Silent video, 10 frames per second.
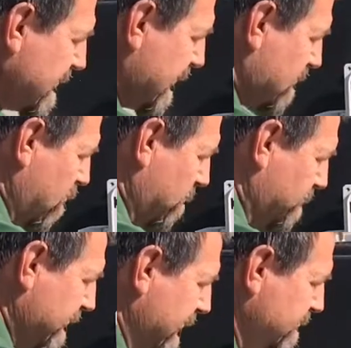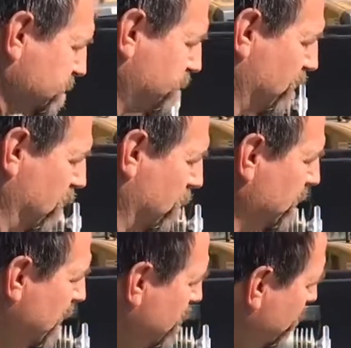take our pH probe.
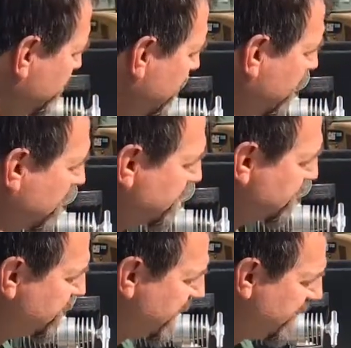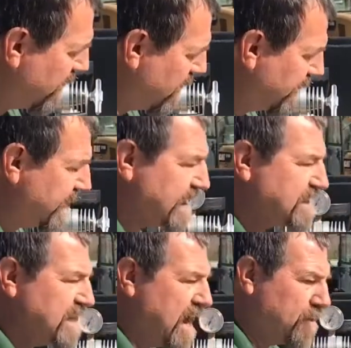We've got our machine on,
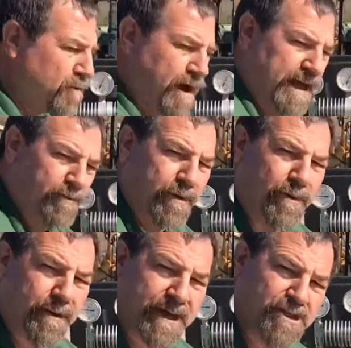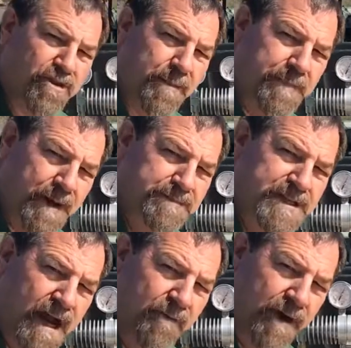it's not running. We want to make sure the pump's
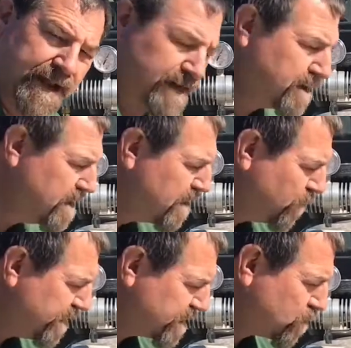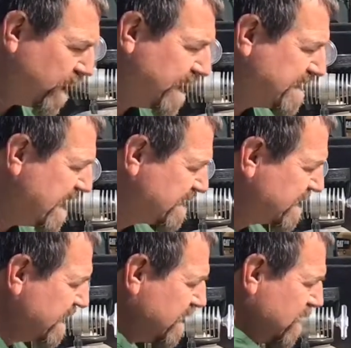not running. We just want to test
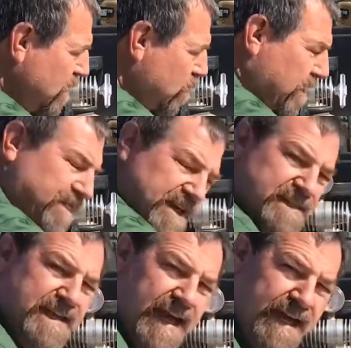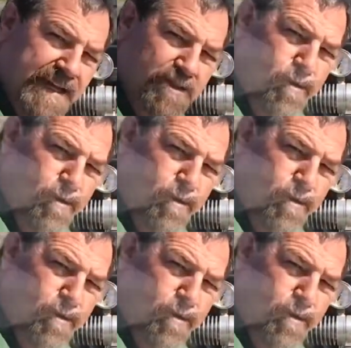it with this gauge